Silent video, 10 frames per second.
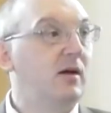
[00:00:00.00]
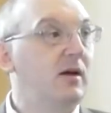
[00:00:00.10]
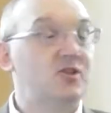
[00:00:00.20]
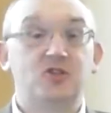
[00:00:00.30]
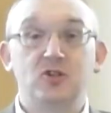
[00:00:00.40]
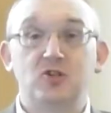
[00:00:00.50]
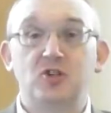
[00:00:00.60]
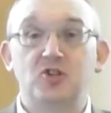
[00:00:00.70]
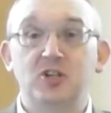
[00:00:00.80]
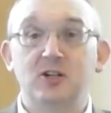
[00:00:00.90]
It's just
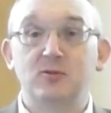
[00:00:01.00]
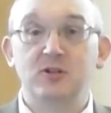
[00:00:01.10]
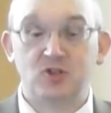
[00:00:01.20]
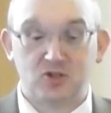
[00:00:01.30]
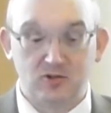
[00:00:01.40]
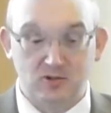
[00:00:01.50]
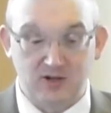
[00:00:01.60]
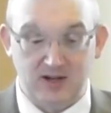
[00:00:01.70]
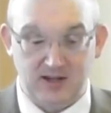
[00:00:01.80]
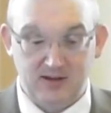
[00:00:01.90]
a children's
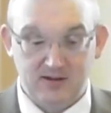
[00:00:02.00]
story.